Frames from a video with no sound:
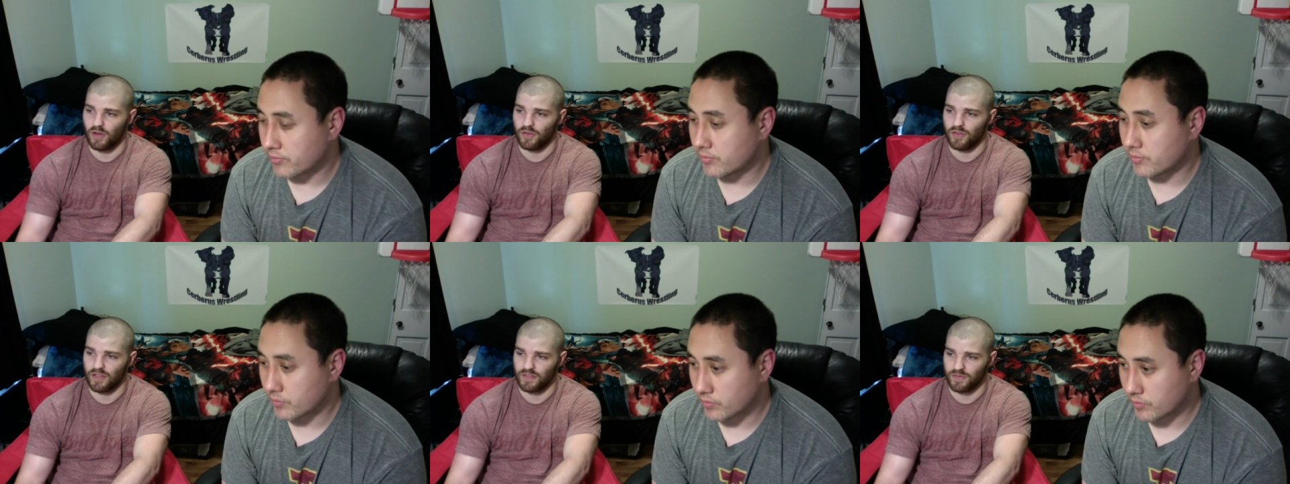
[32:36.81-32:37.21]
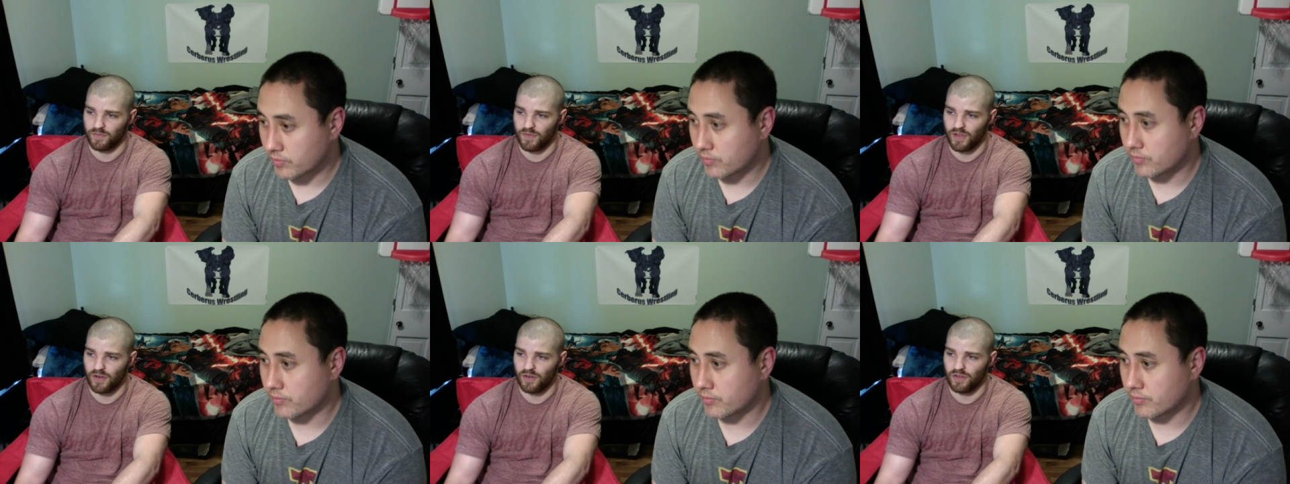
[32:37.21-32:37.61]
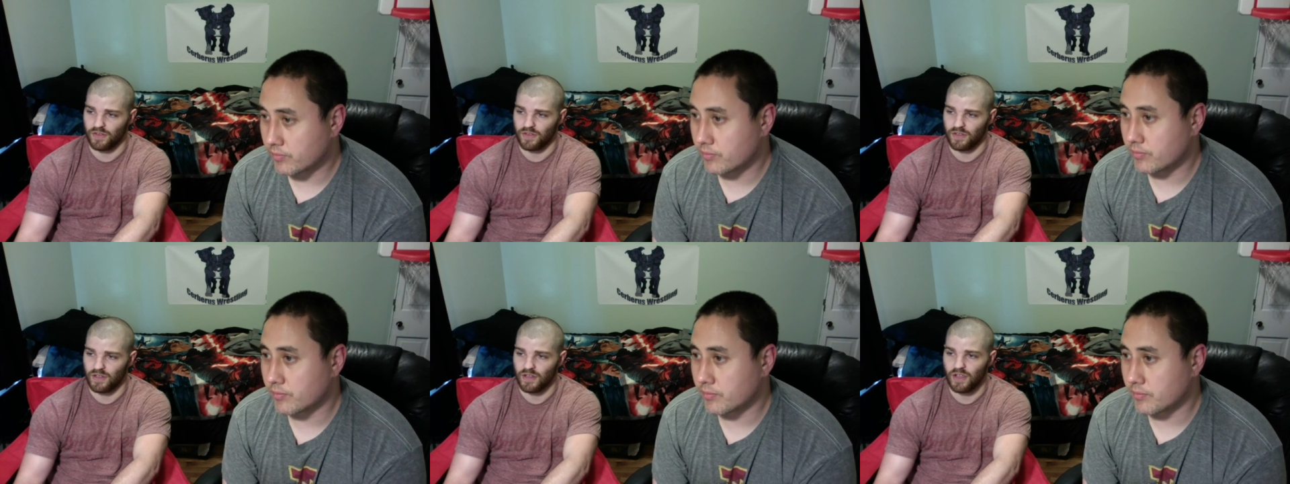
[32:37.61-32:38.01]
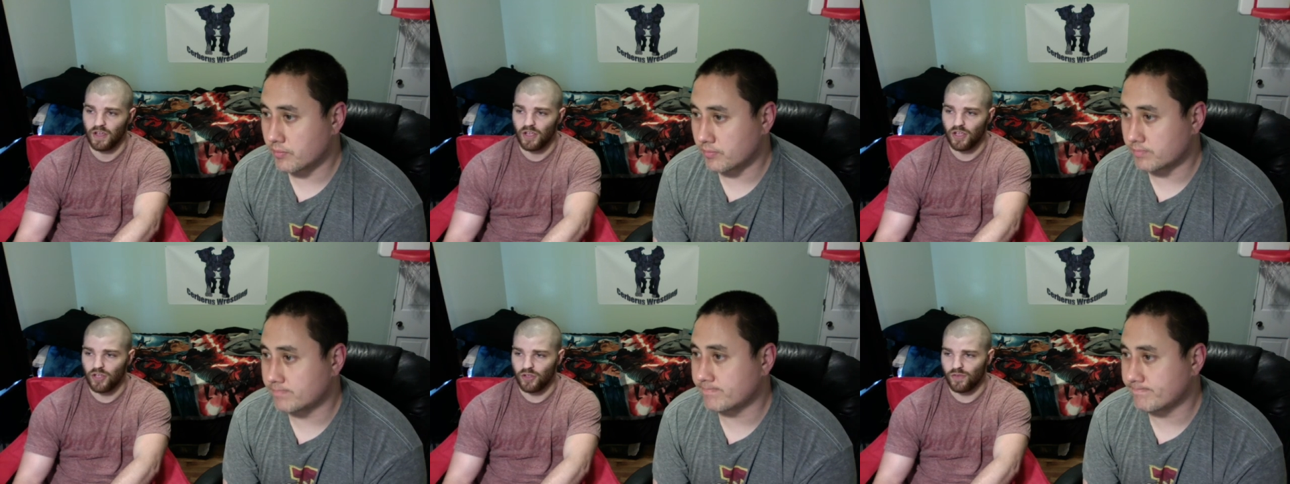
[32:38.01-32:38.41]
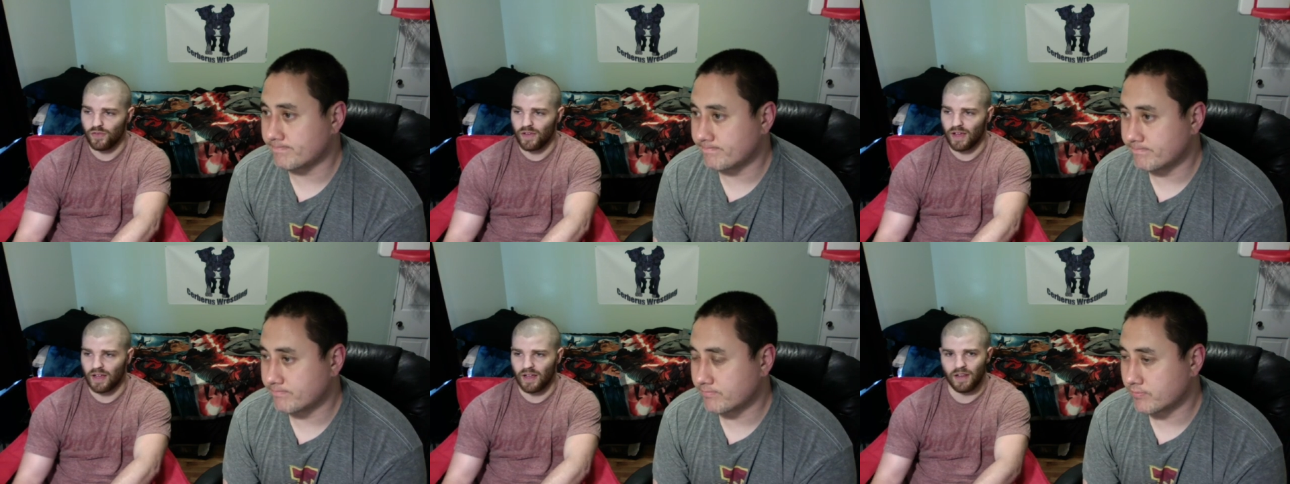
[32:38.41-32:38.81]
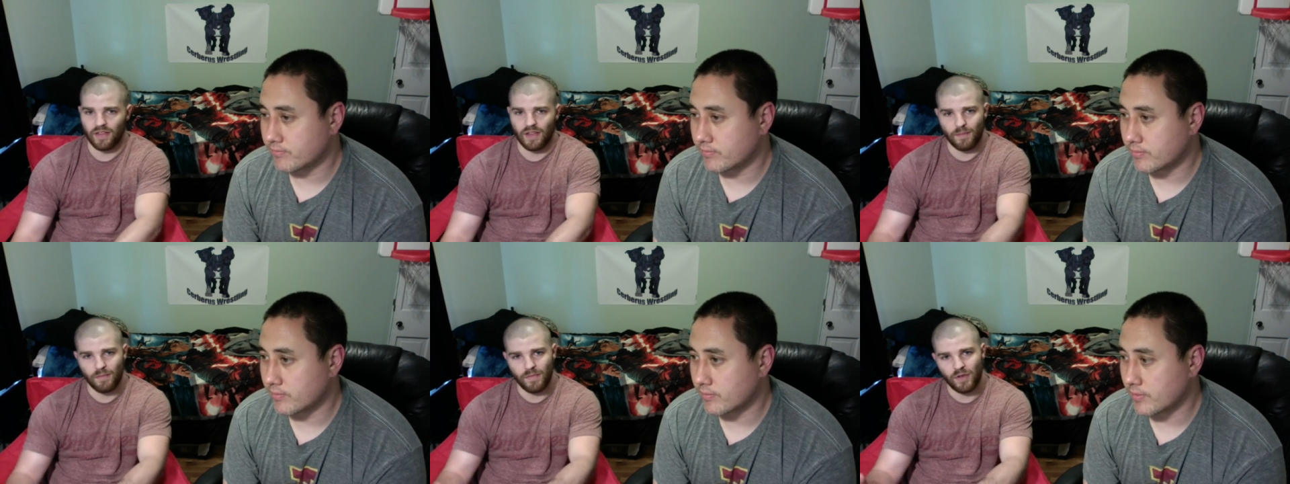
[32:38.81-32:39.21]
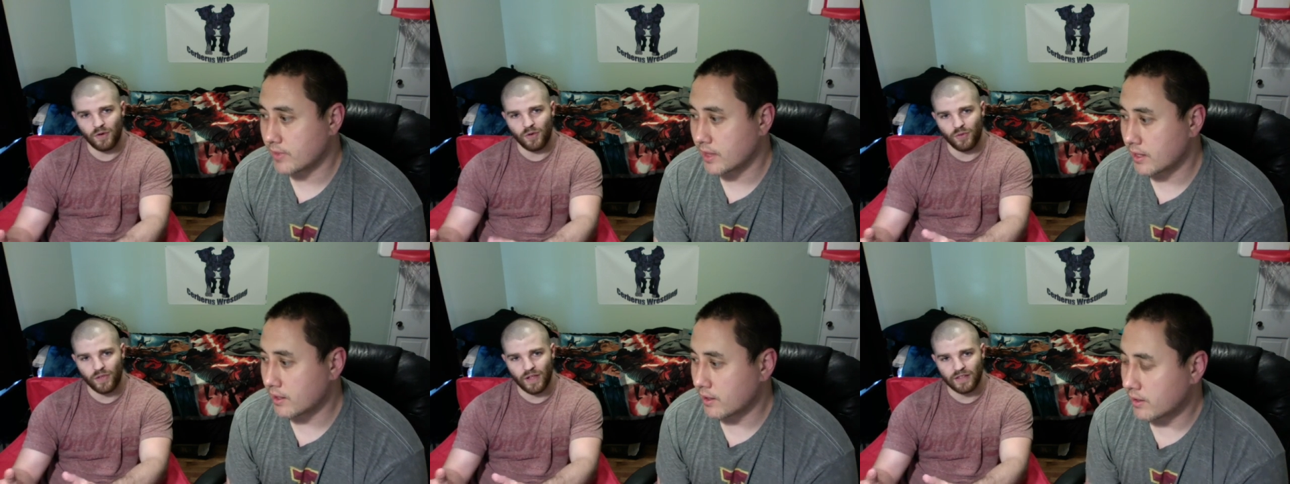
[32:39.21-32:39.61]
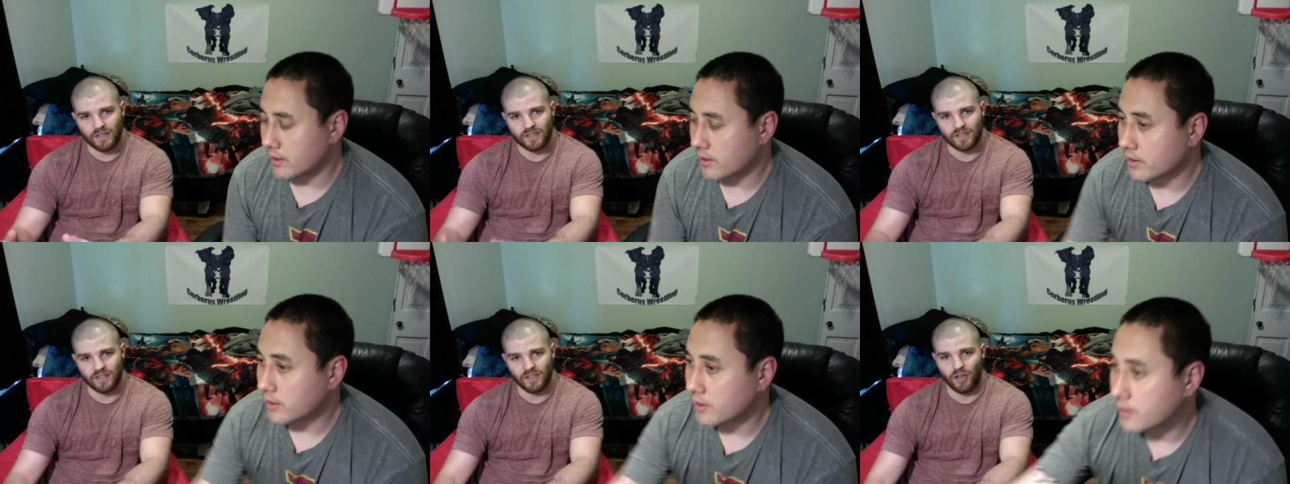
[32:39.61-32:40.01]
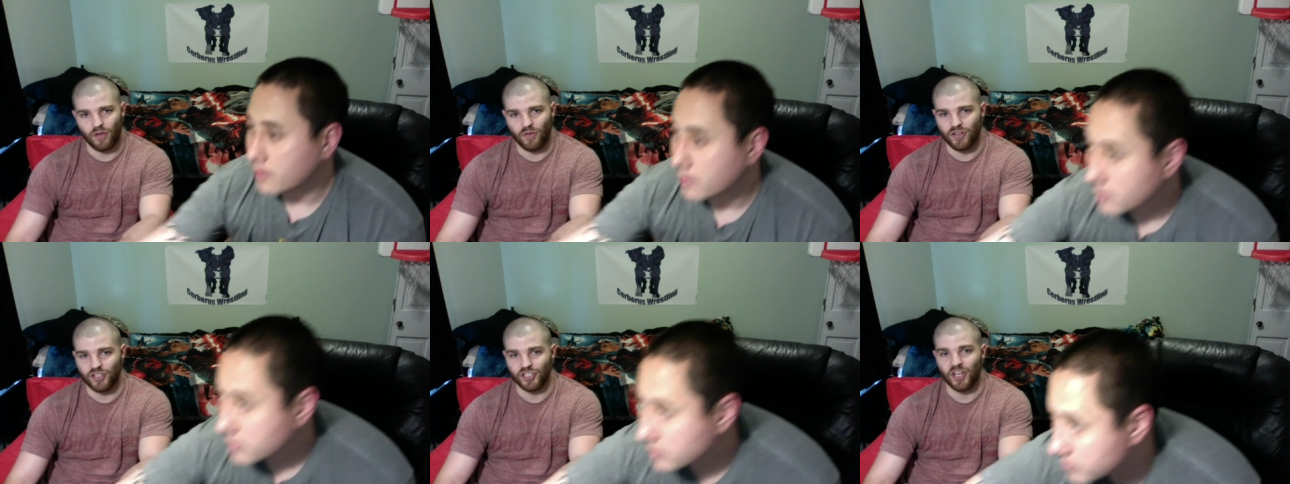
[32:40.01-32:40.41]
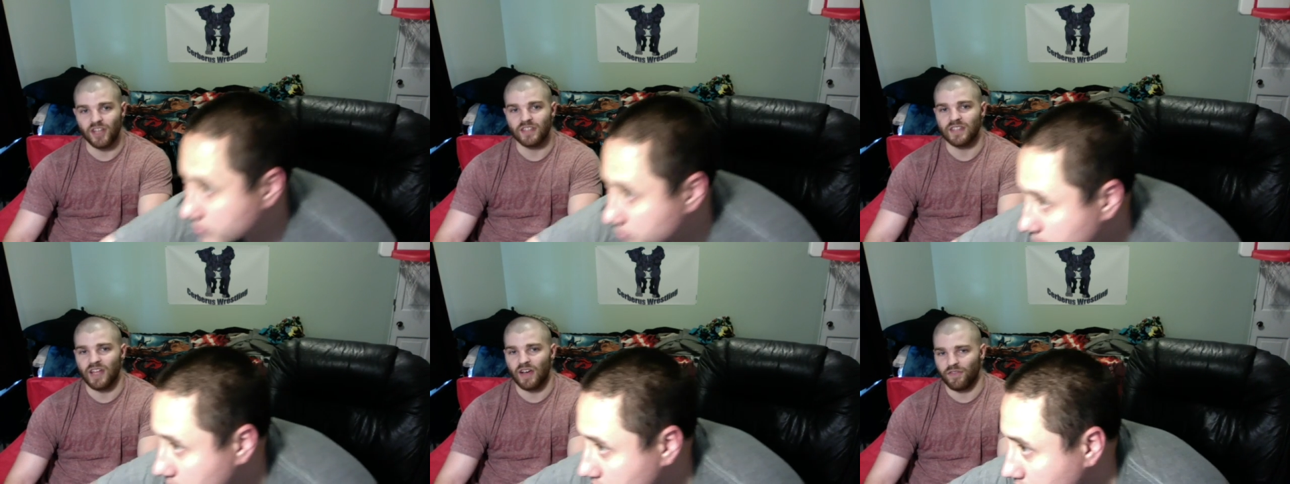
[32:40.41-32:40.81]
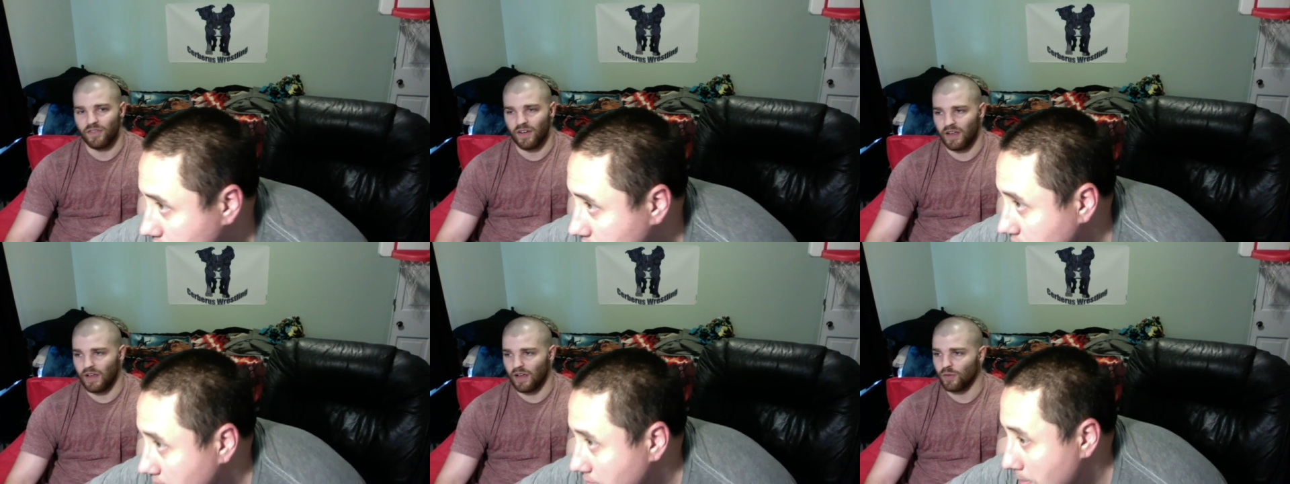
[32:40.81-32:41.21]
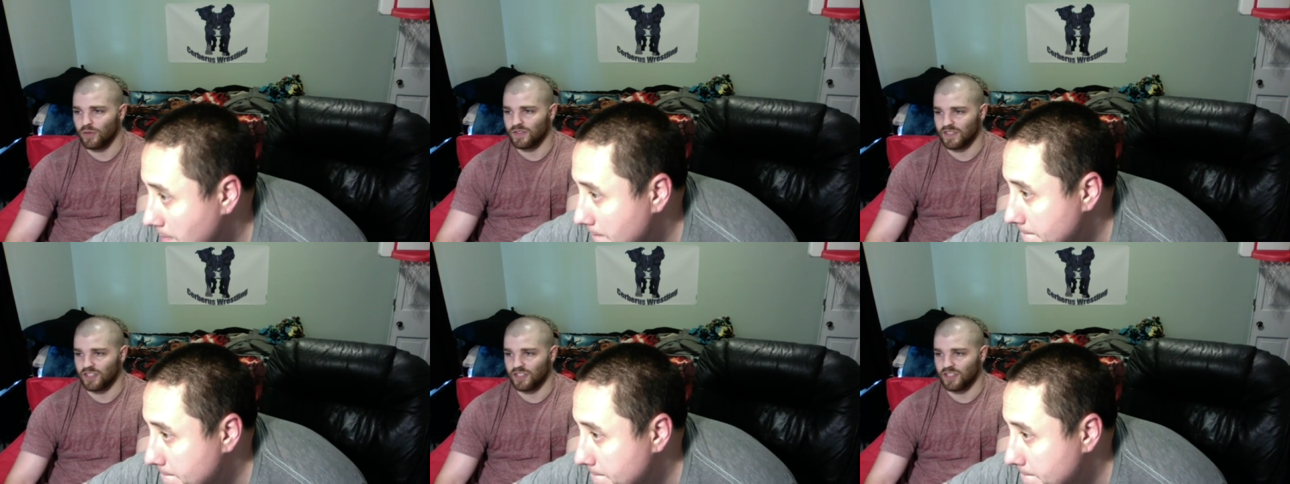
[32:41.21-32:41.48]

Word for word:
Speaker 1: You got some veterans, and then mm-hmm. you've got kind of that middle that's you know just now find. I don't want to say